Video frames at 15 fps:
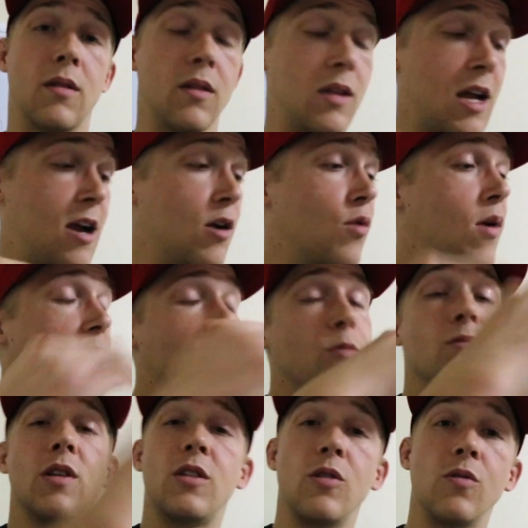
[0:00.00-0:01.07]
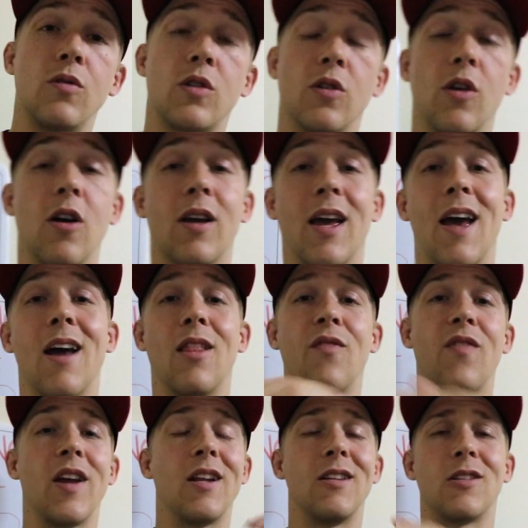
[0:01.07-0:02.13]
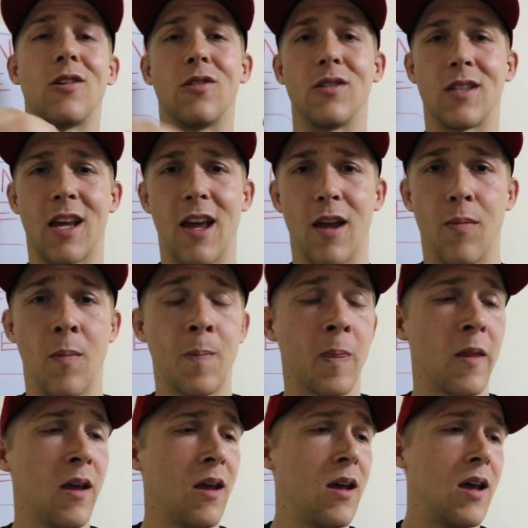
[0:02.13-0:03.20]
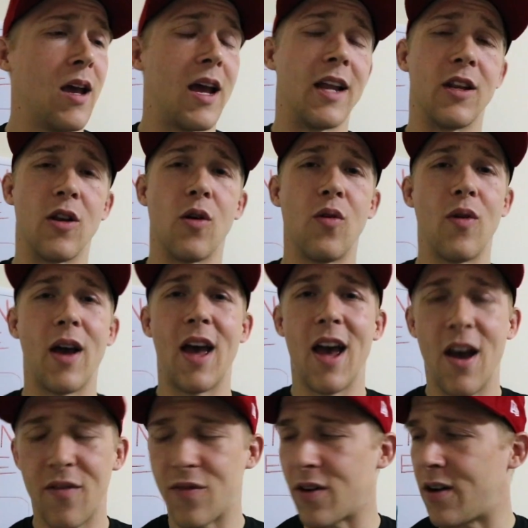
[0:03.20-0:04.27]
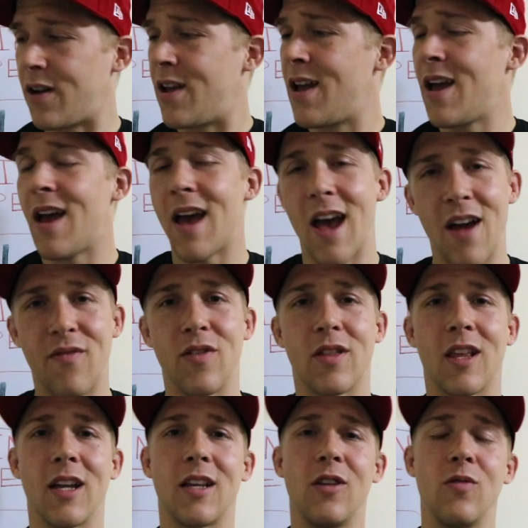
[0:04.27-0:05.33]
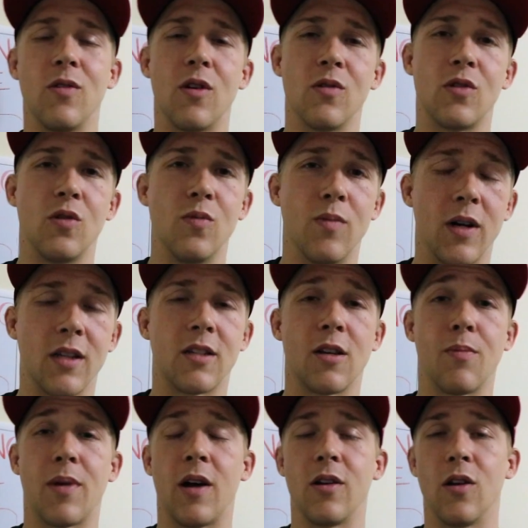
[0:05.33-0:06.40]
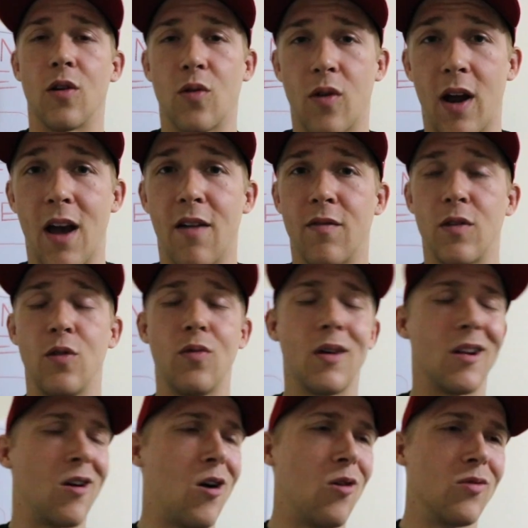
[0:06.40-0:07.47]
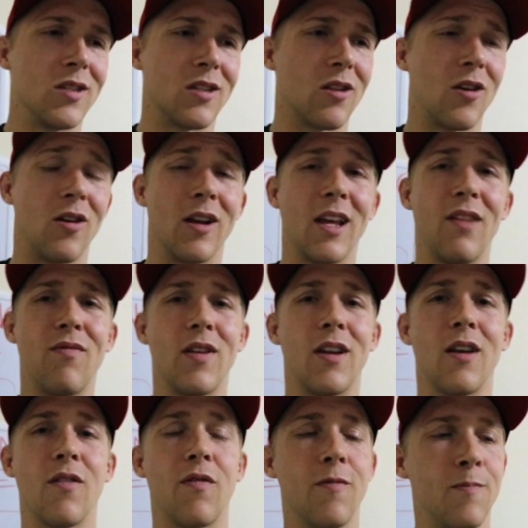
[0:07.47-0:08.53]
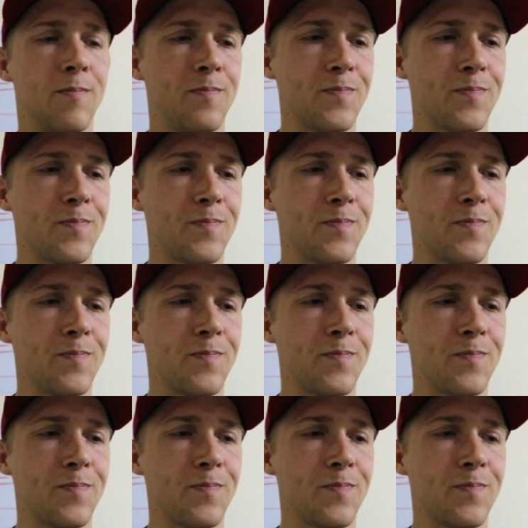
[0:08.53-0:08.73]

They're grinding with you so y'all can elevate each other's game. And don't ever, ever think you know too much about your craft. You can always learn. Even if